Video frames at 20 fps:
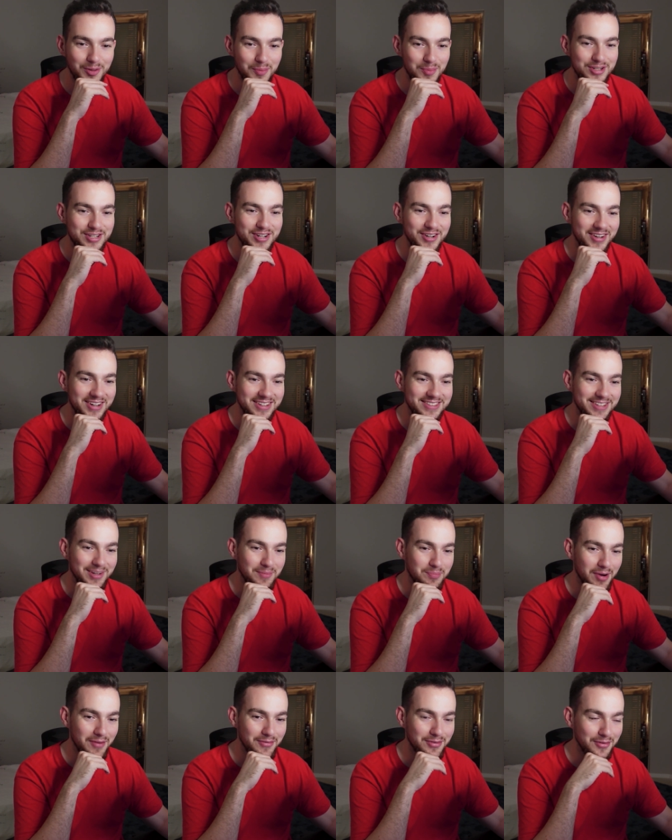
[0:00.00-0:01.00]
not
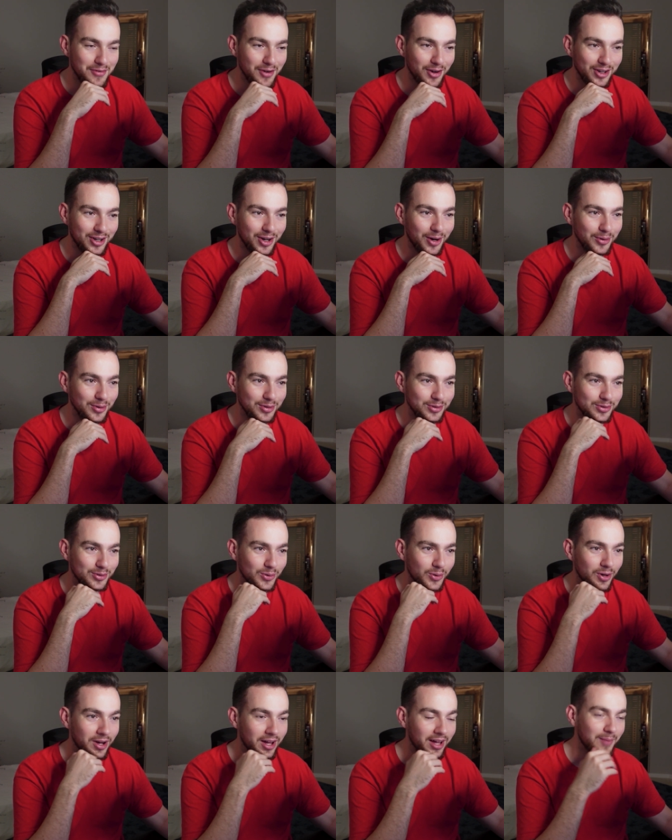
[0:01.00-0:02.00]
materialistic, bruv. You've got a golden
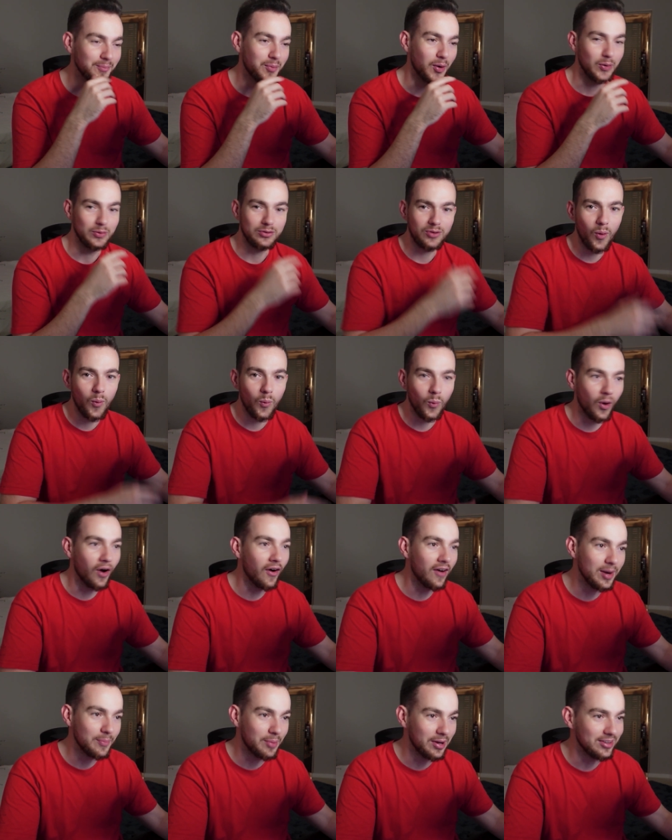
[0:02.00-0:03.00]
door. Bro, don't
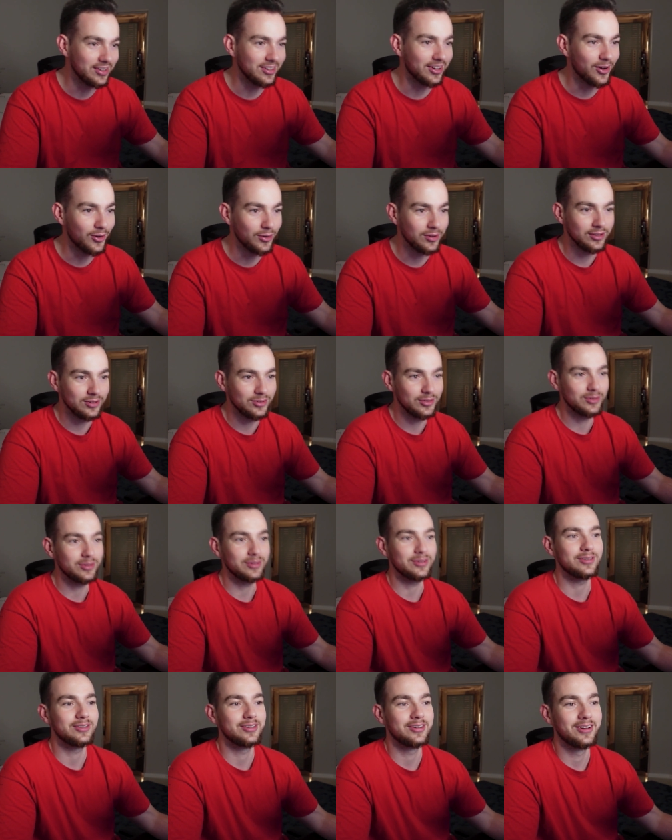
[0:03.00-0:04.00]
worry about the golden
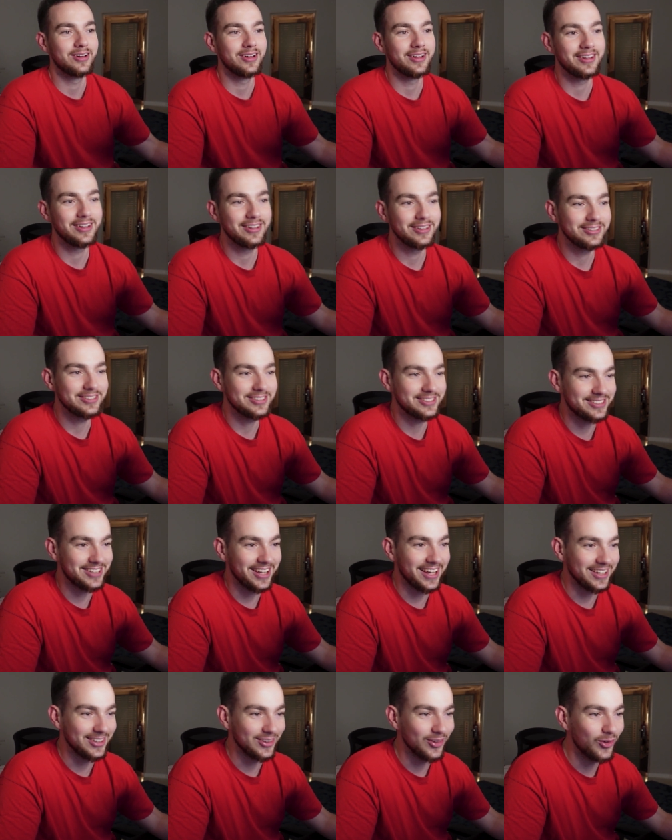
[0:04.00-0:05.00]
door.
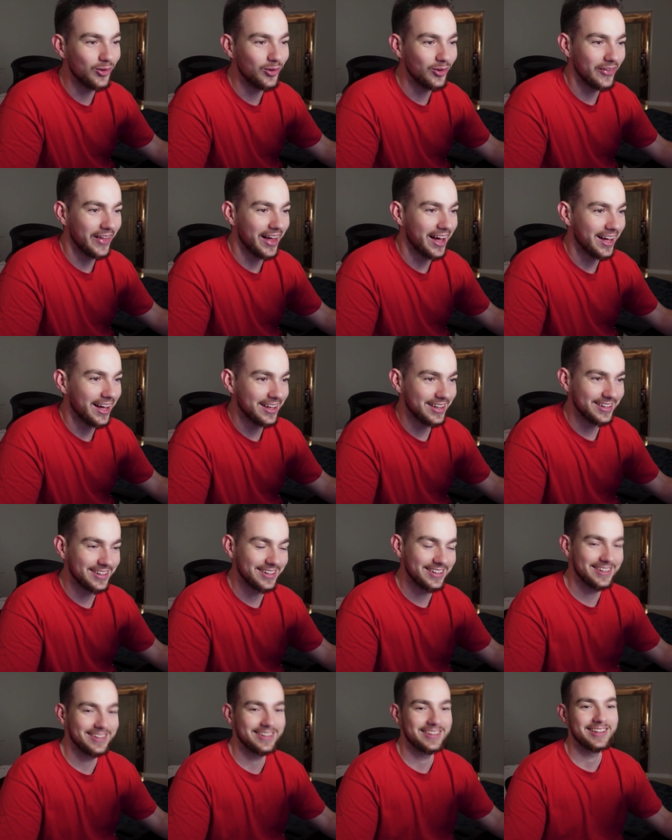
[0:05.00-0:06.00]
Just ignore that.
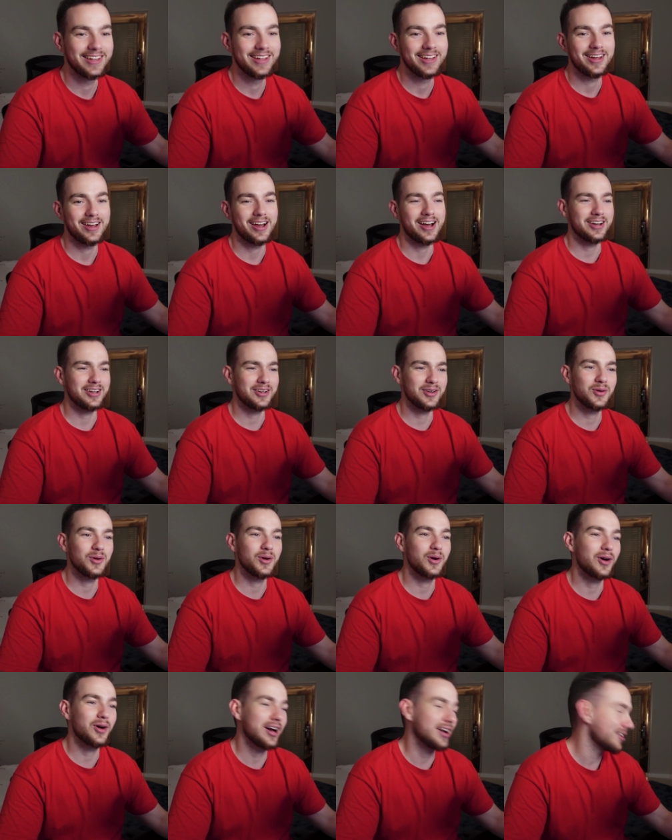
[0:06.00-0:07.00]
I don't
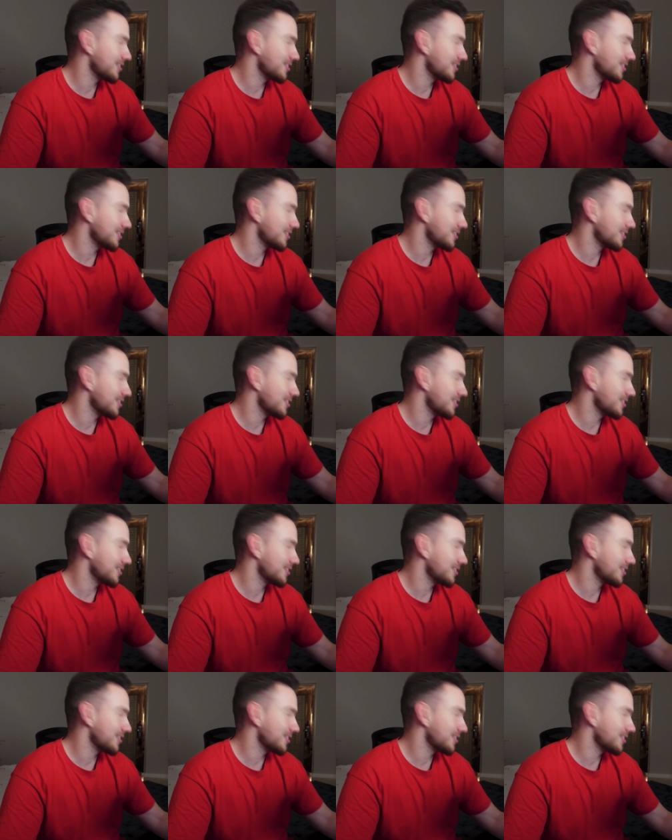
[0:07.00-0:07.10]
know.